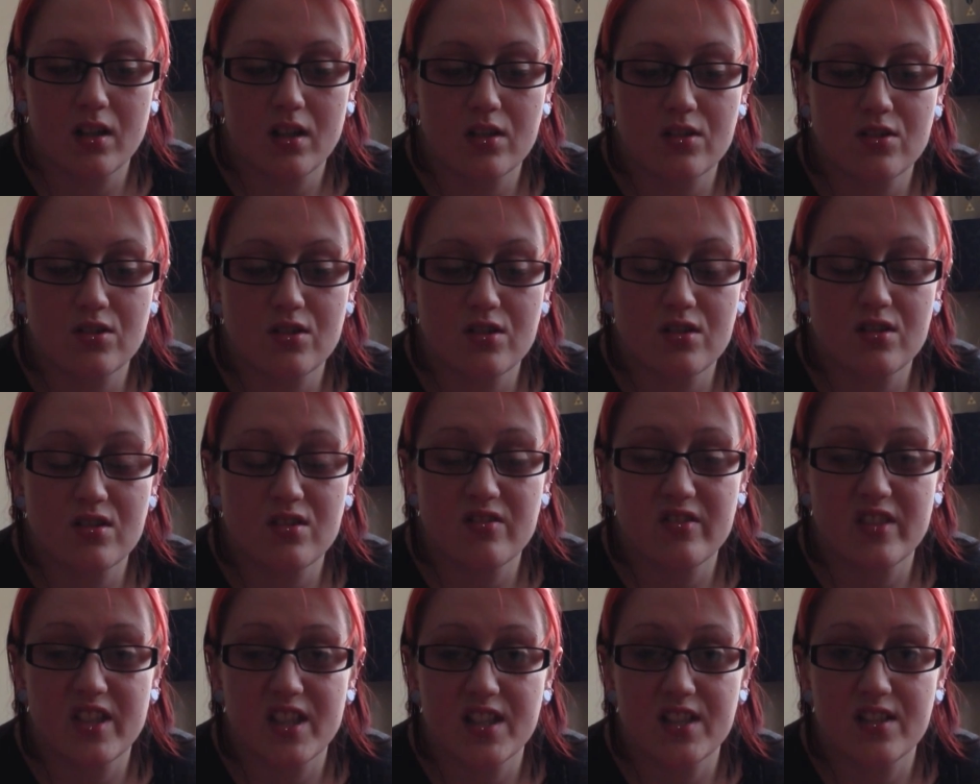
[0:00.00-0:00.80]
Just
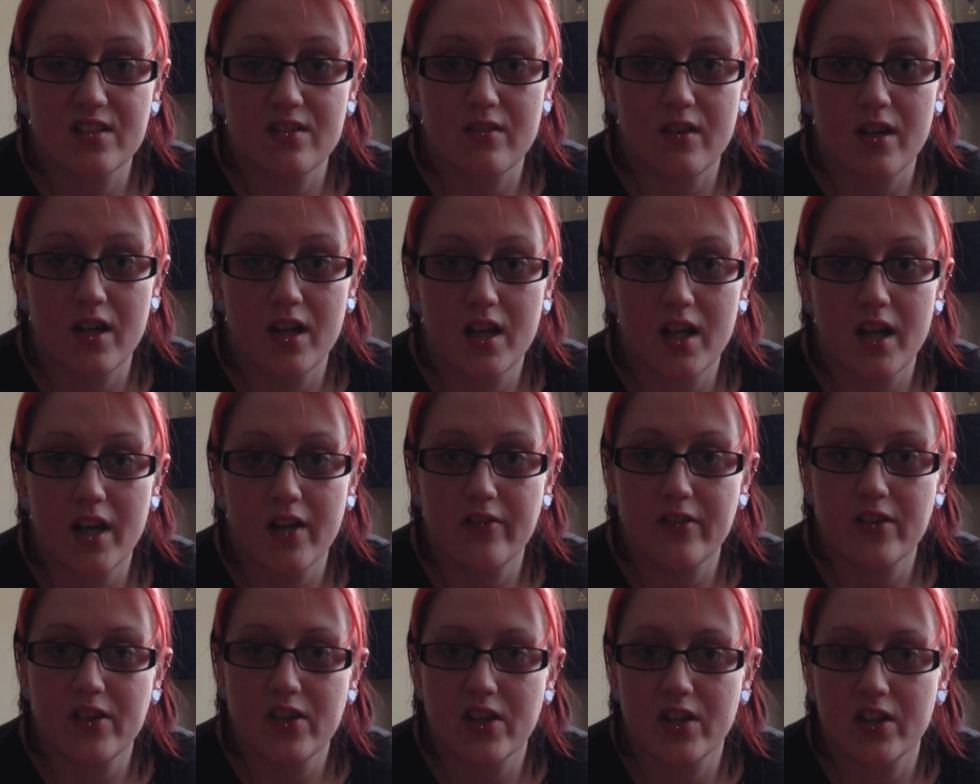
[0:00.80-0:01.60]
to reiterate,
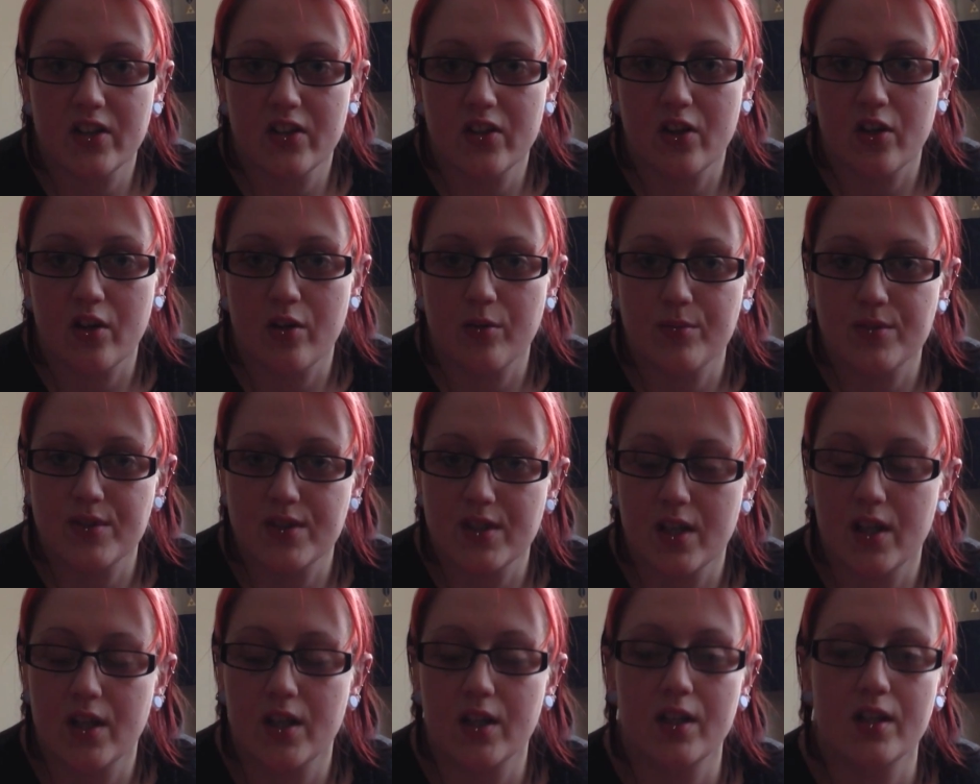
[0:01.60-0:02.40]
everything that I'm
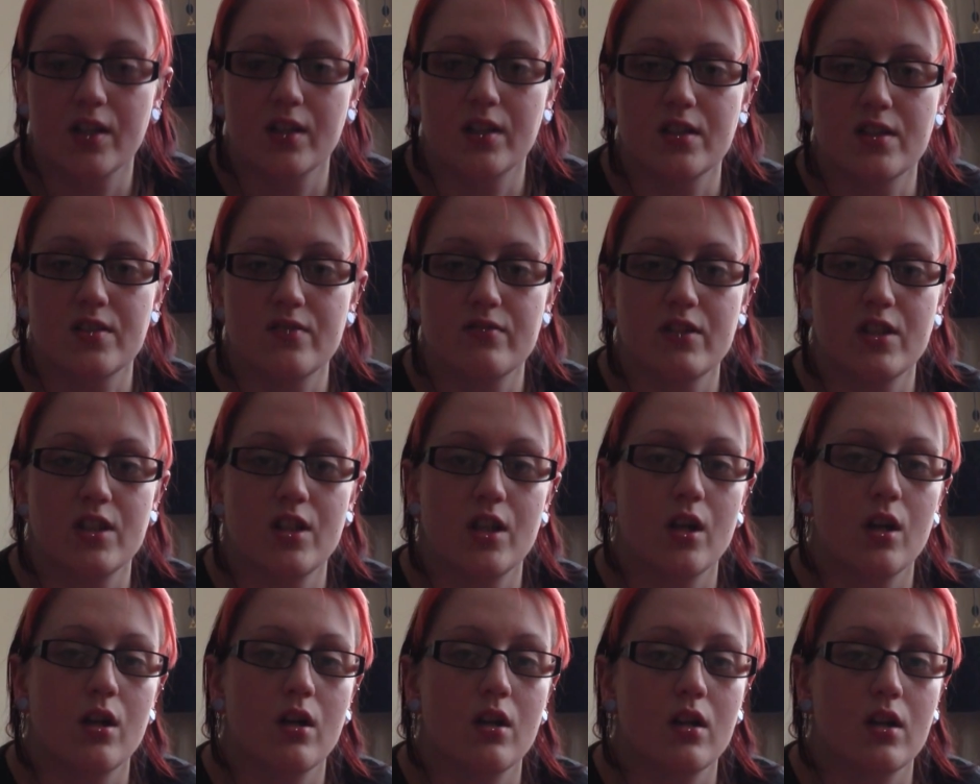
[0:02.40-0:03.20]
saying in this
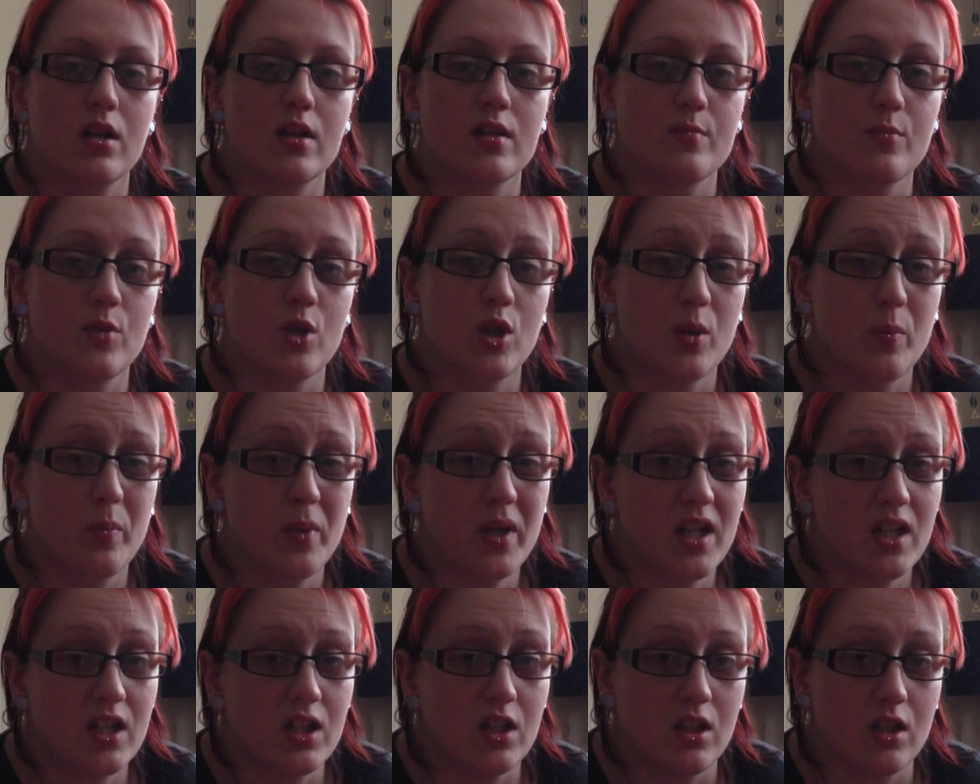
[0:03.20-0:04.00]
video is my
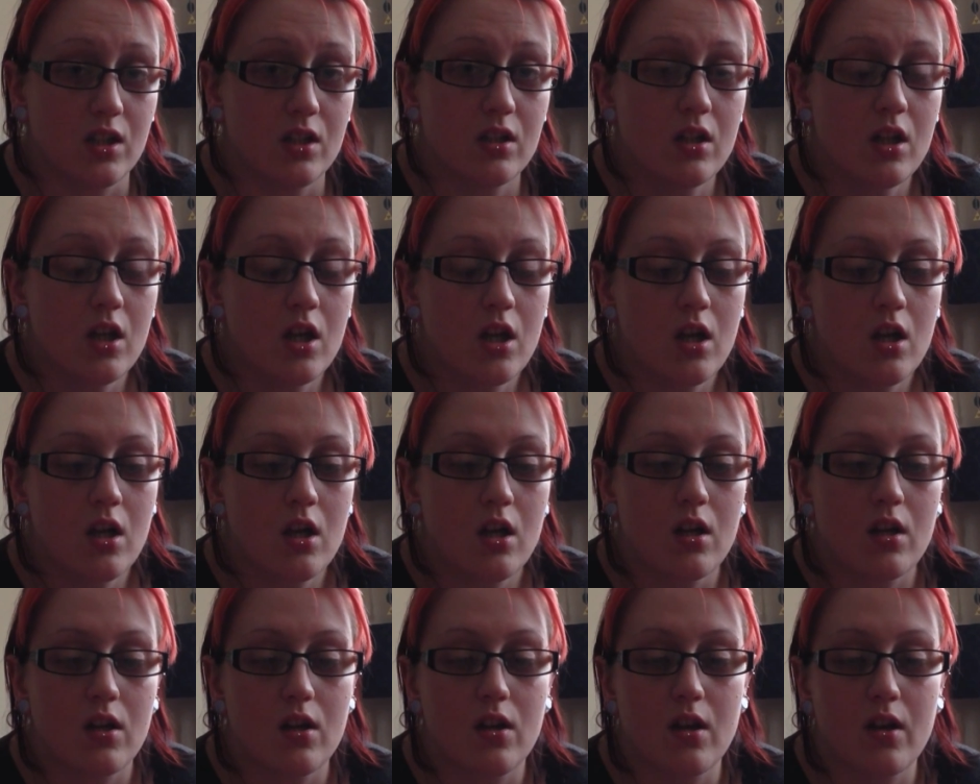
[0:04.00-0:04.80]
opinion.
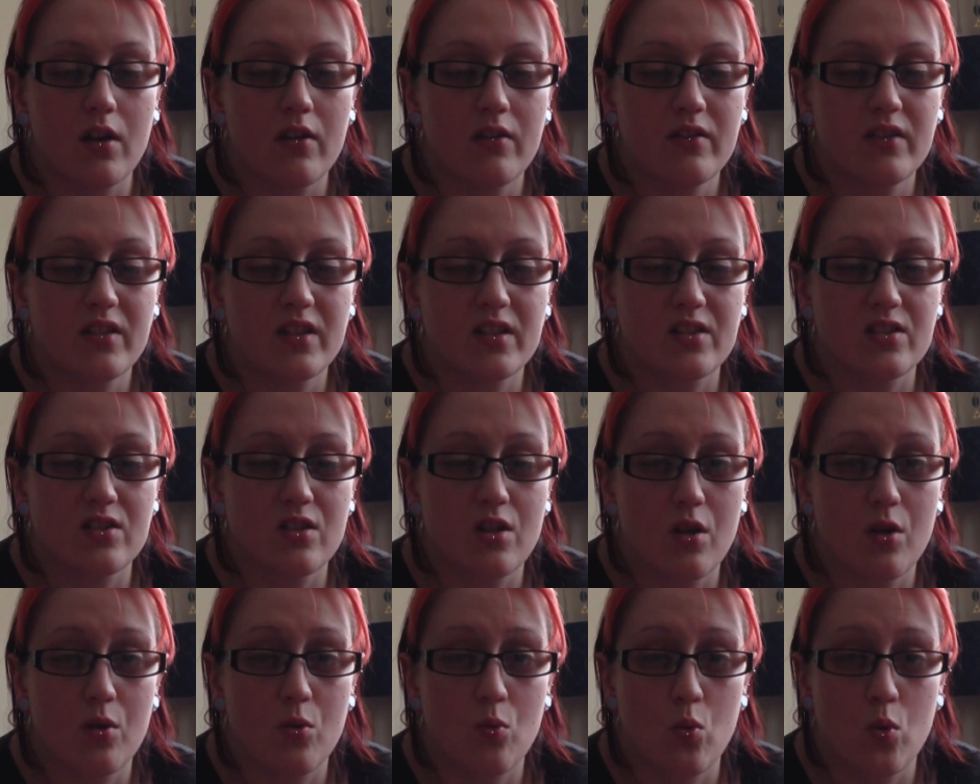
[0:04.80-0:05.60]
There is
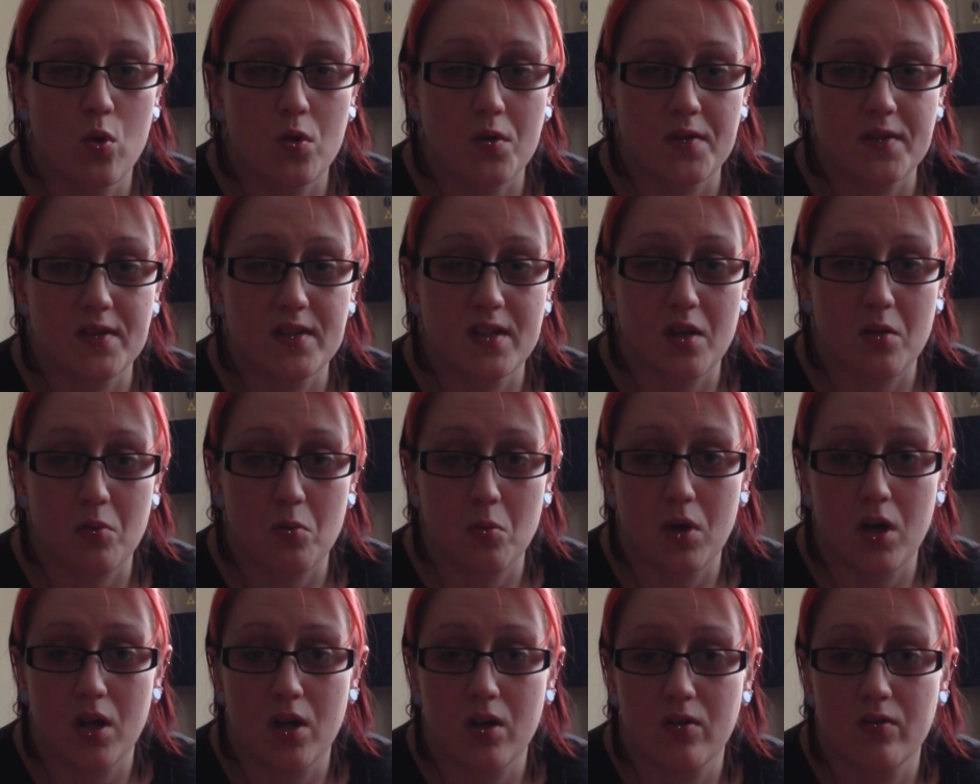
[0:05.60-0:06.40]
no one set
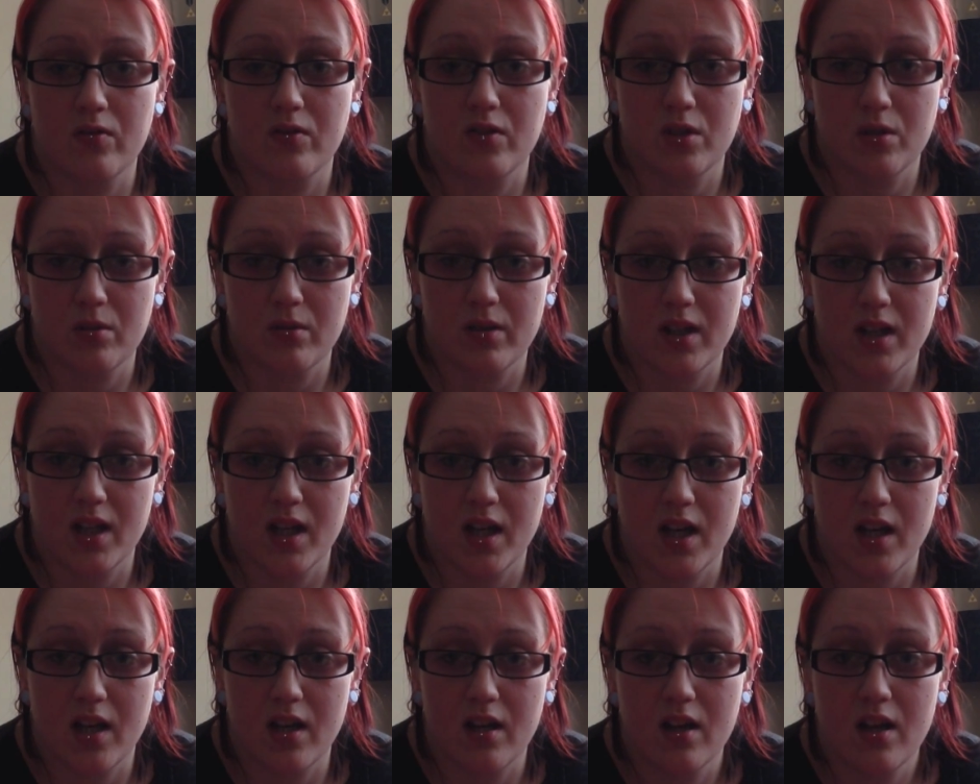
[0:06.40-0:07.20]
way of
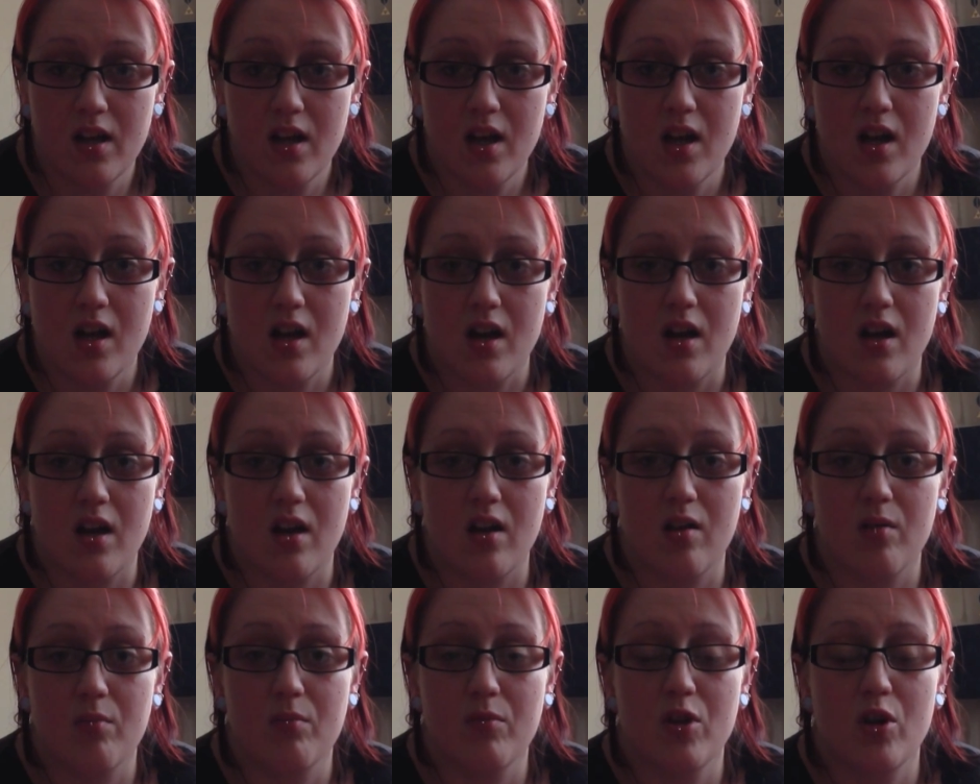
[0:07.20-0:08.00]
doing it.
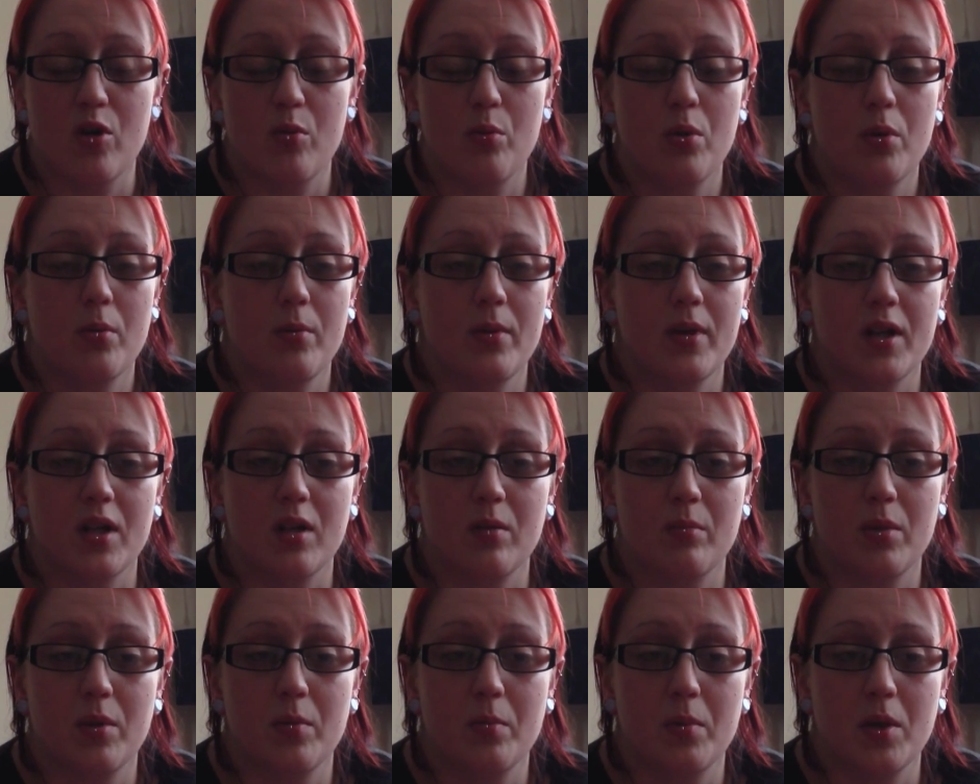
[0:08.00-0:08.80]
There are probably
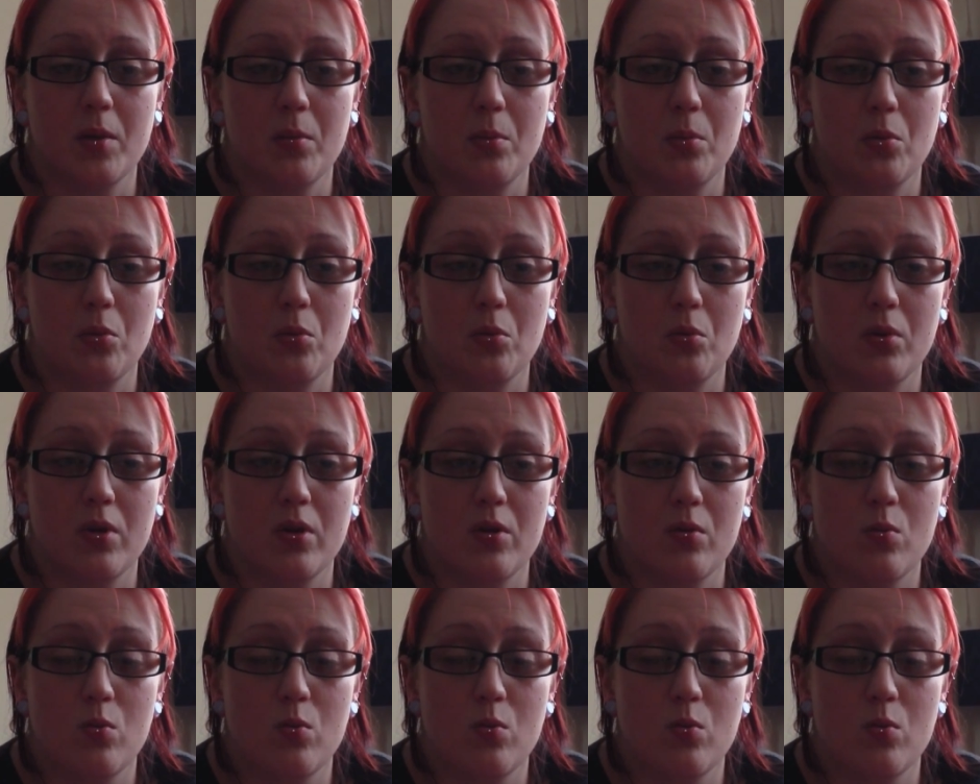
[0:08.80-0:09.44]
going to be people with